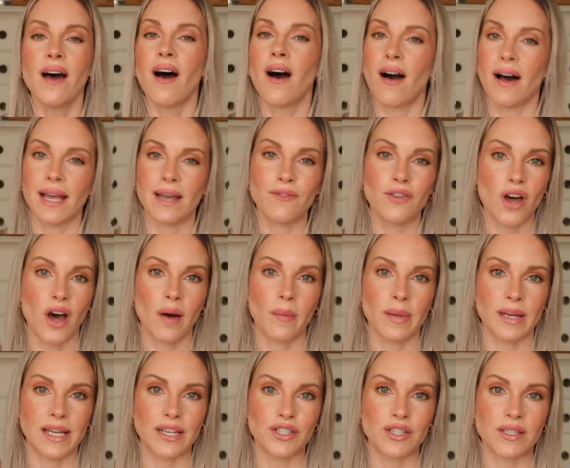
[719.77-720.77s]
I have
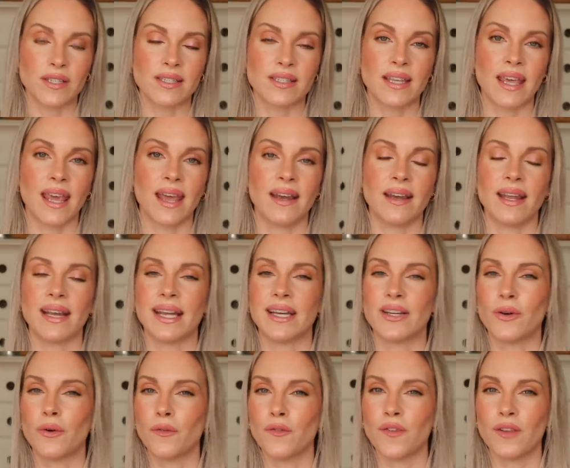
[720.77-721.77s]
combination skin, and I
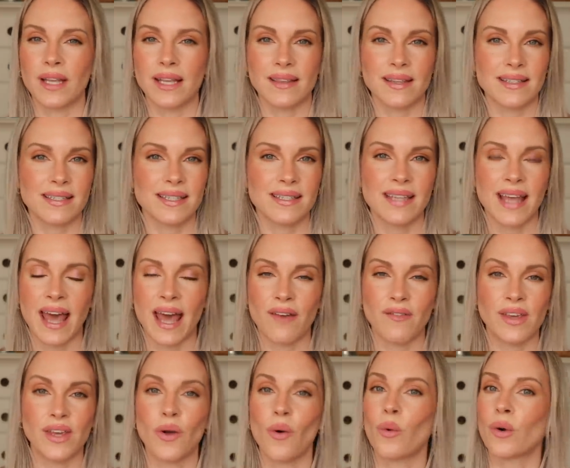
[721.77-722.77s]
don't feel like this is
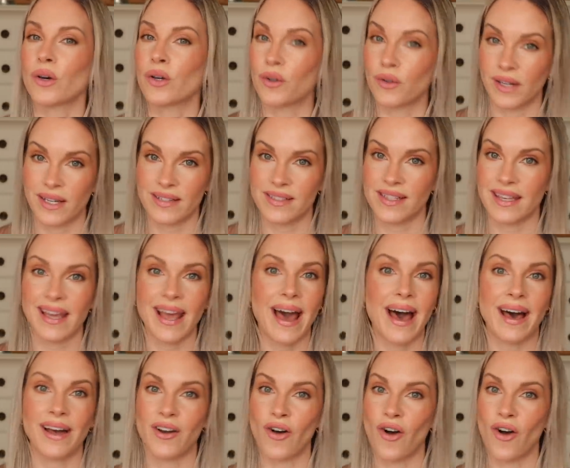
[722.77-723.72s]
heavy or greasy at